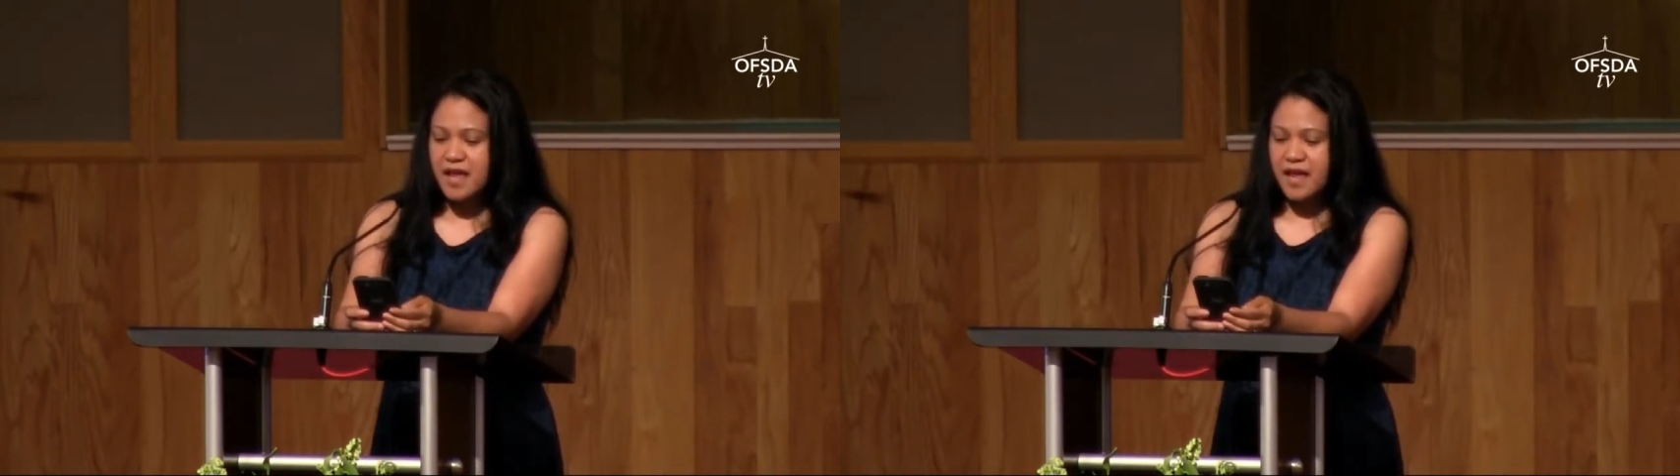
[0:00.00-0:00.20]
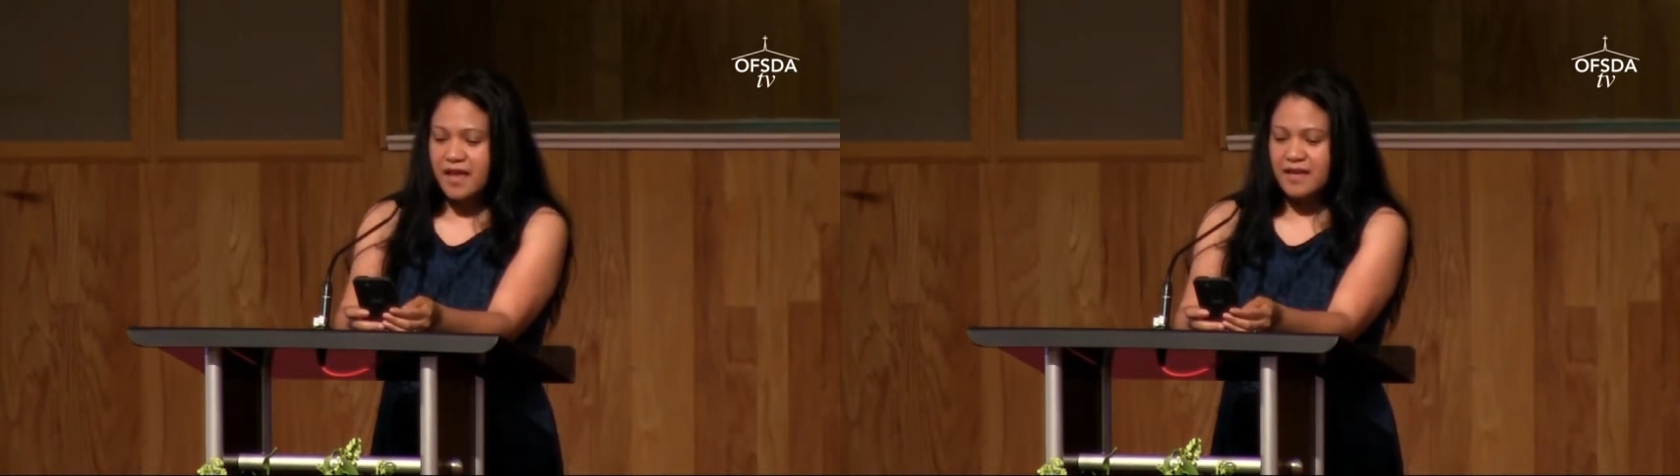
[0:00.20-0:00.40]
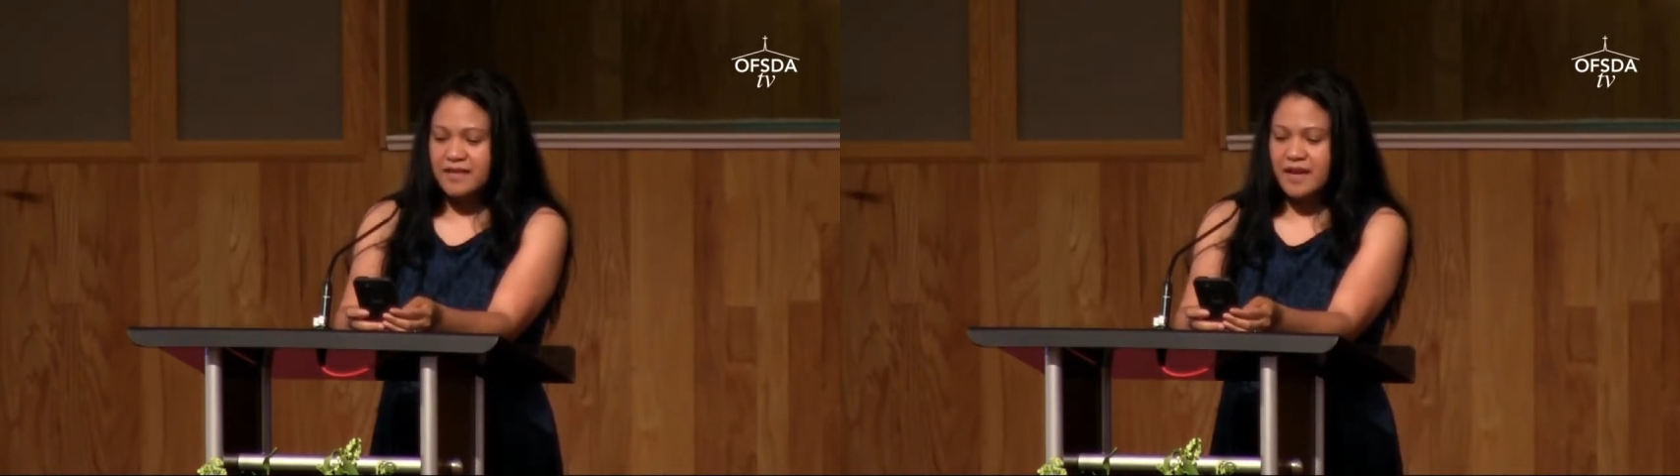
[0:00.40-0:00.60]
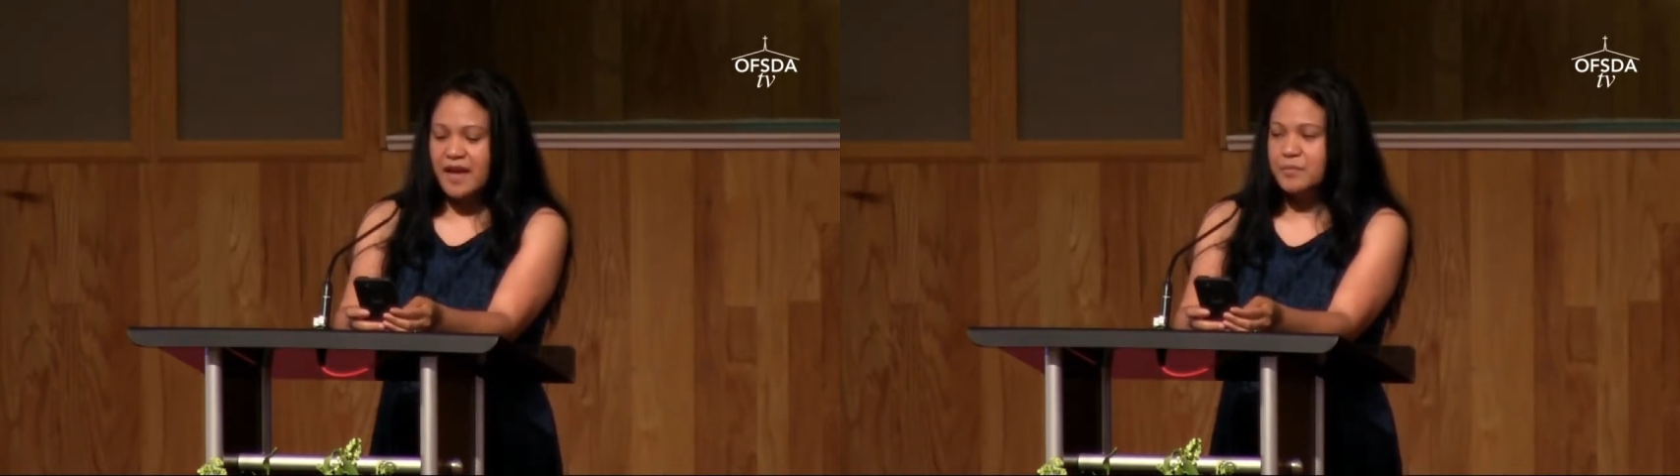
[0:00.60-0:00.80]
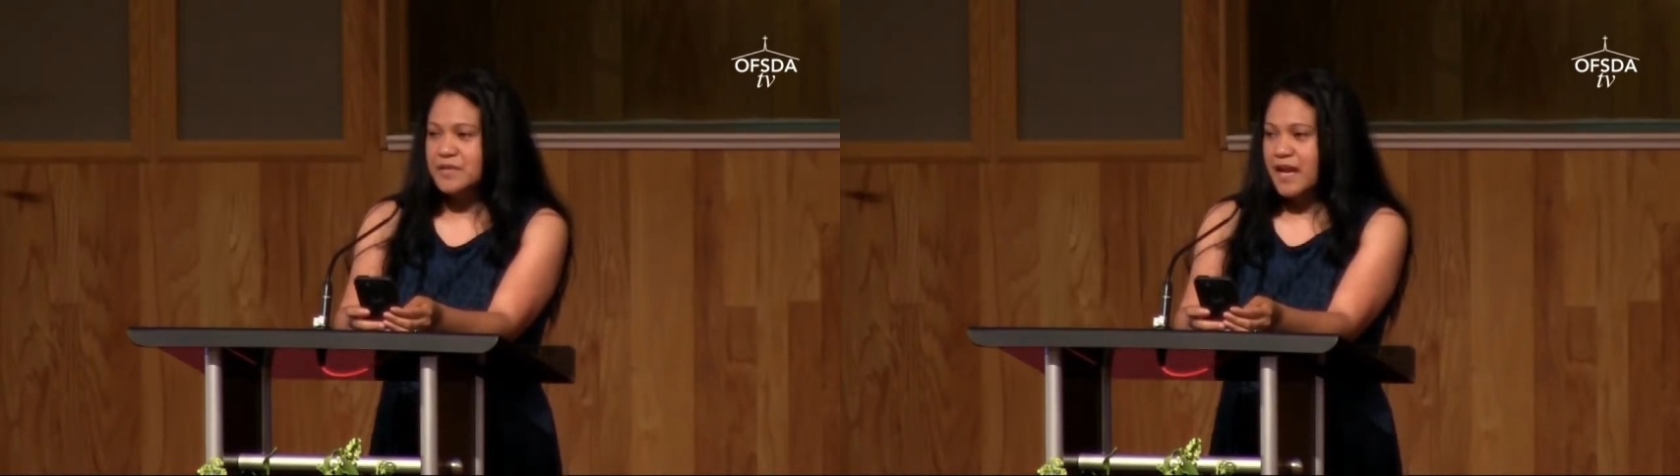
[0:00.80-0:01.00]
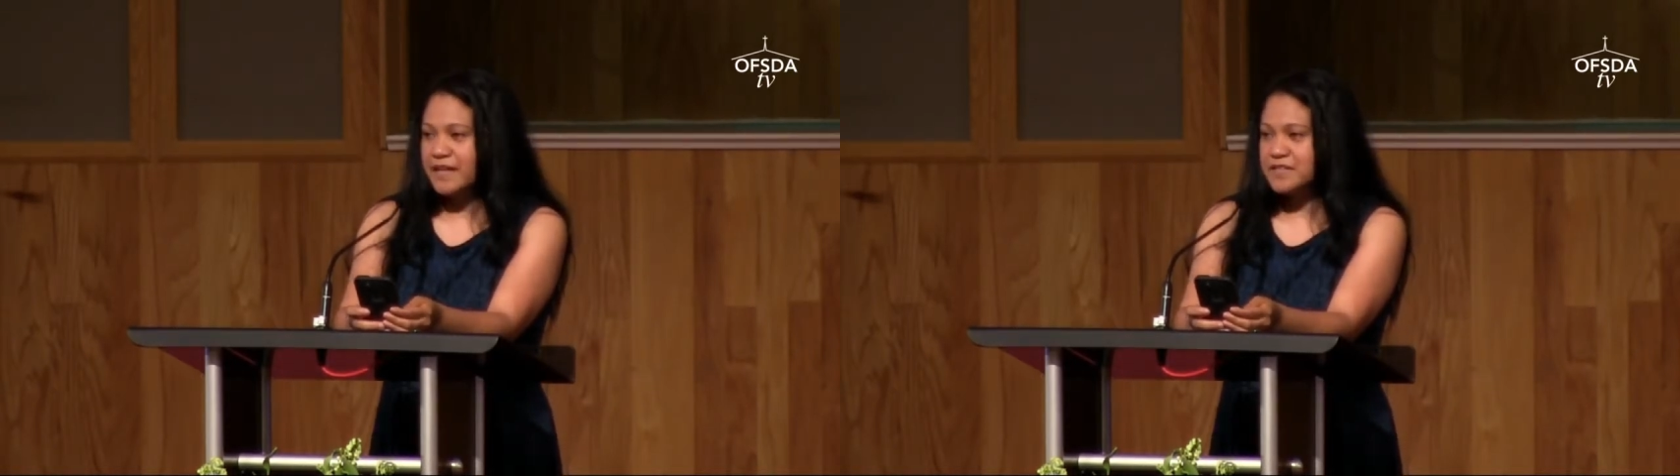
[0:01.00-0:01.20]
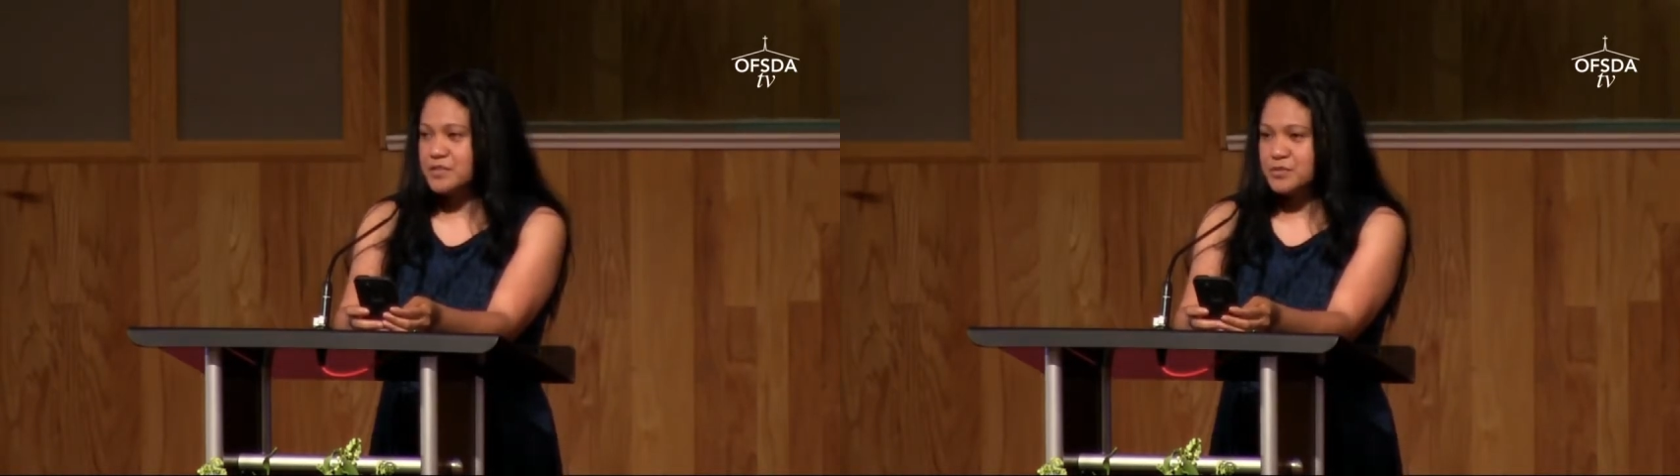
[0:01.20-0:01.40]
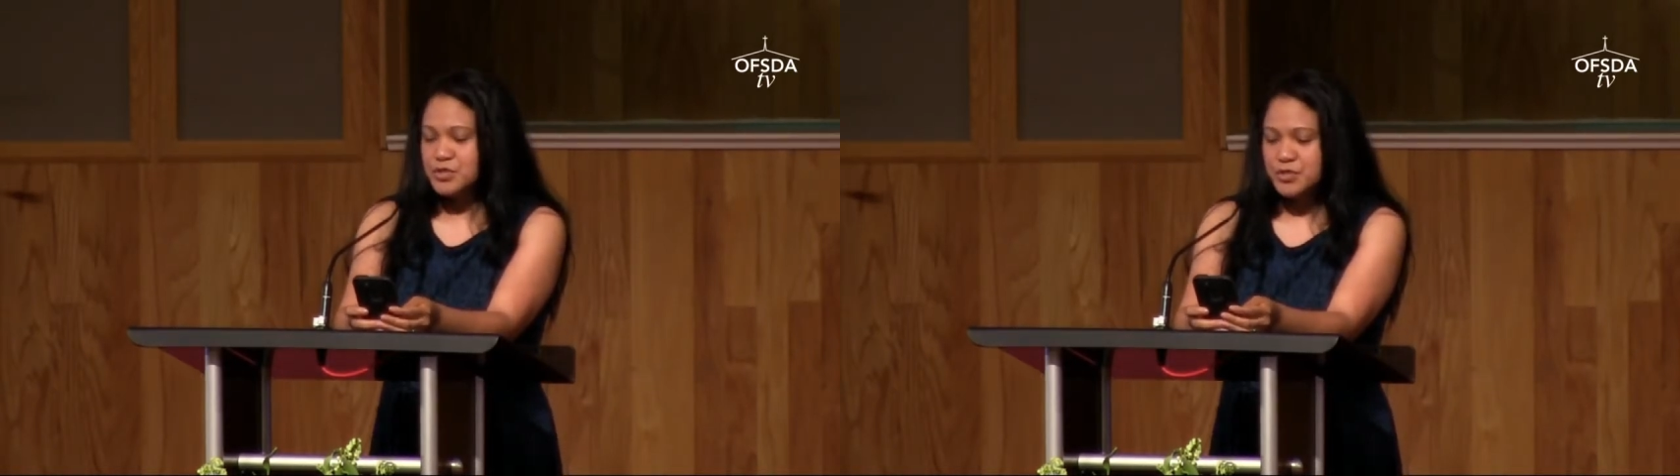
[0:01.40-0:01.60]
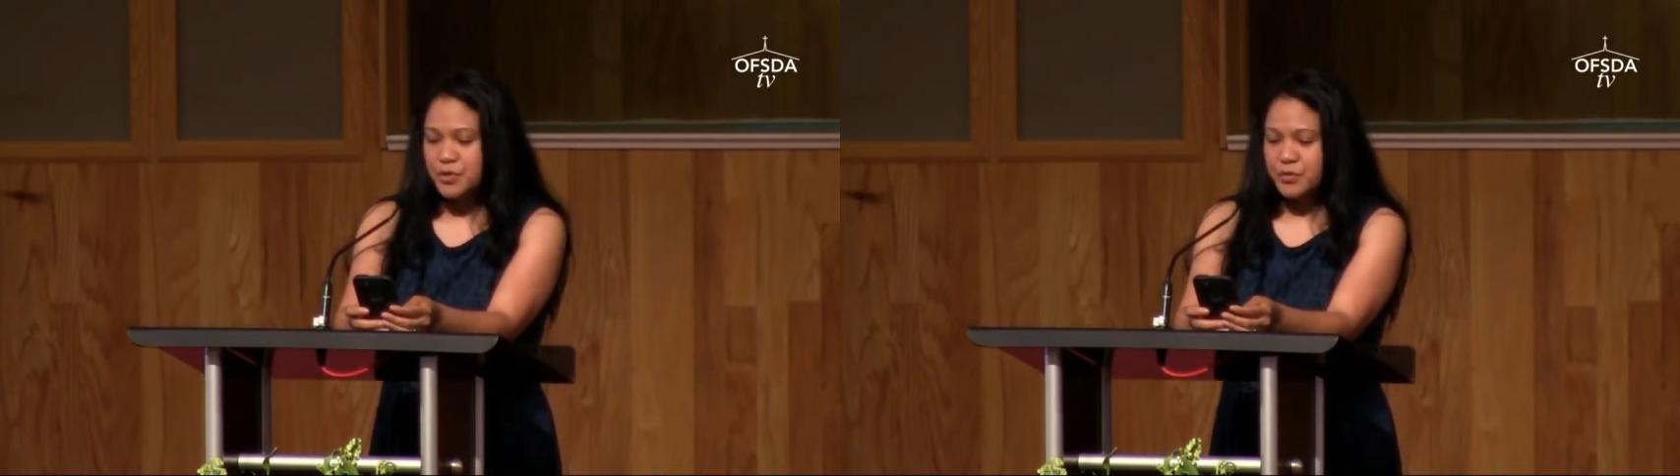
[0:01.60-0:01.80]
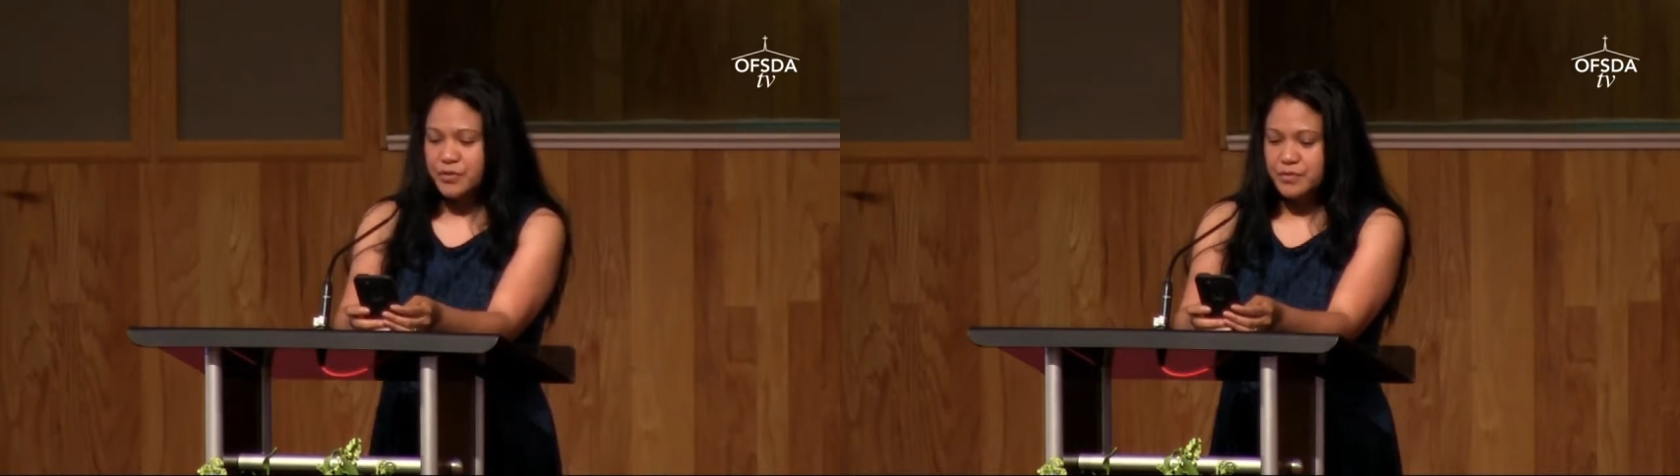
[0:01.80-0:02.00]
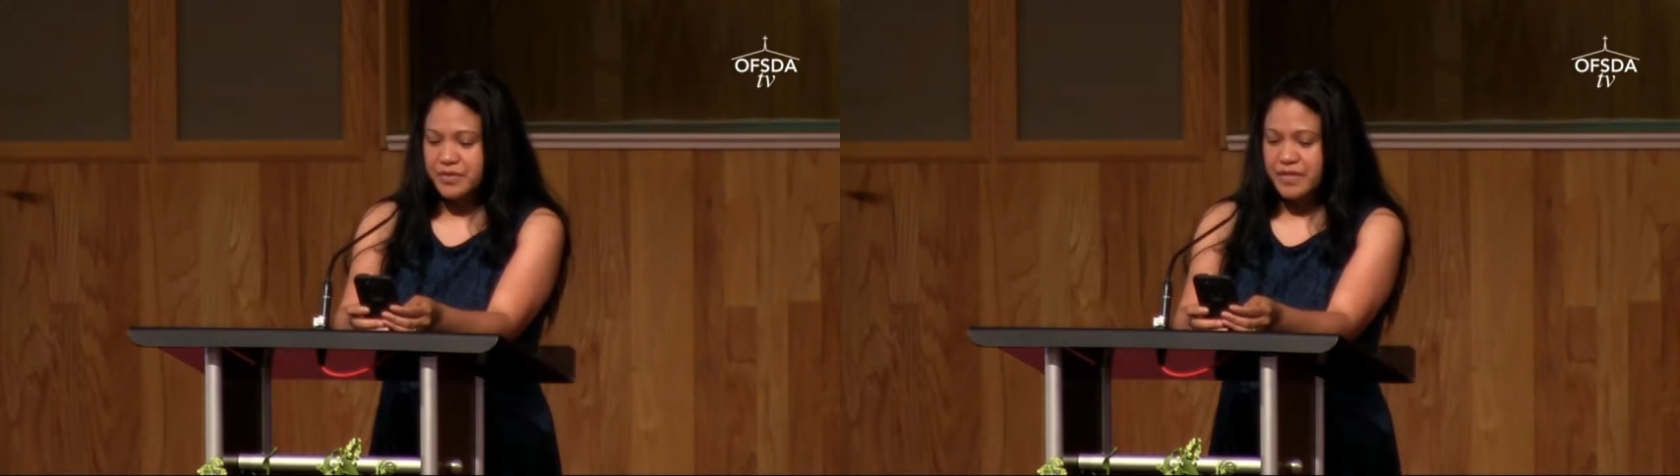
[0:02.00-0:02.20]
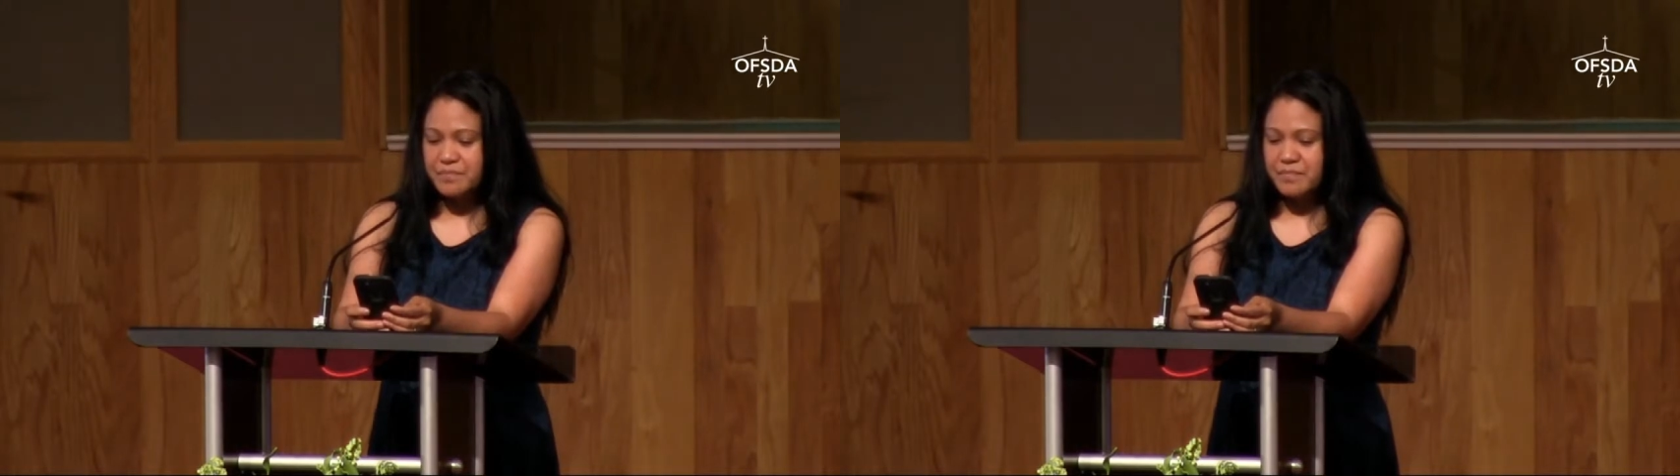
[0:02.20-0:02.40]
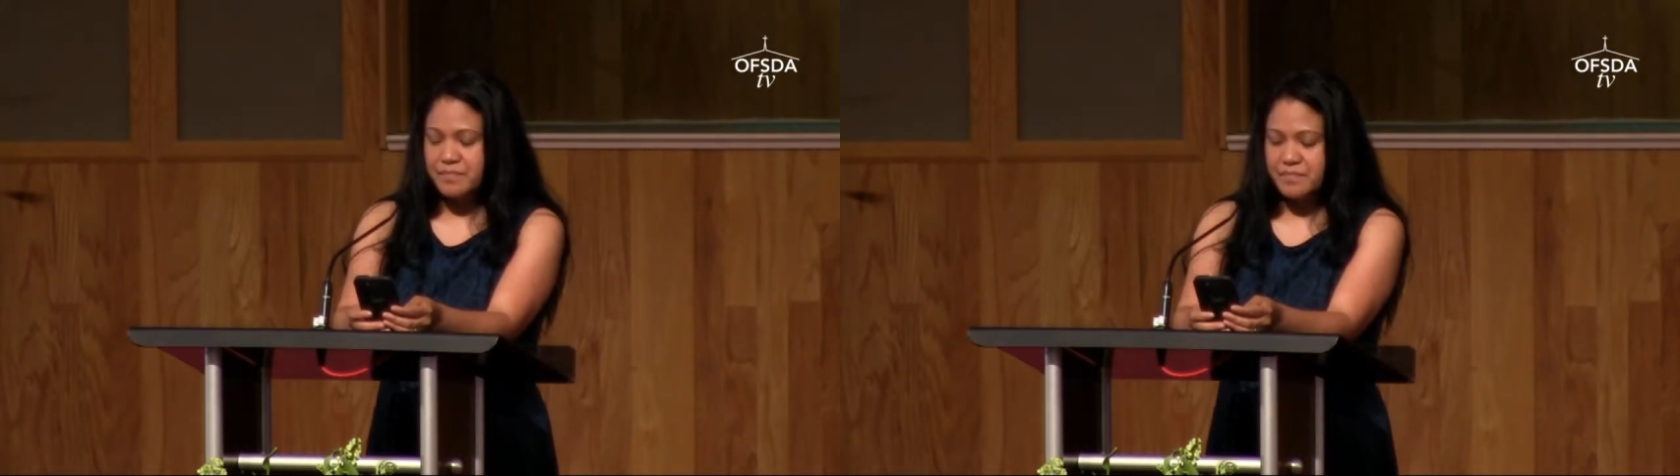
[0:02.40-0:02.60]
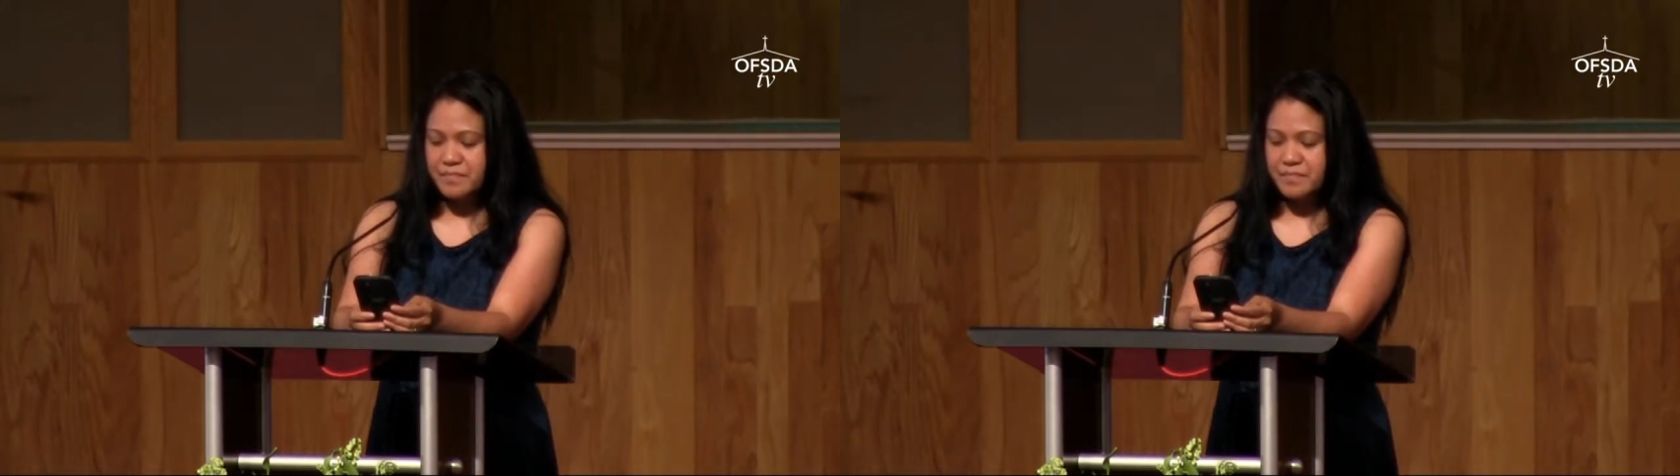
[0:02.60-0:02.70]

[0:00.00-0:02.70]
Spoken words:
And I would like to show you the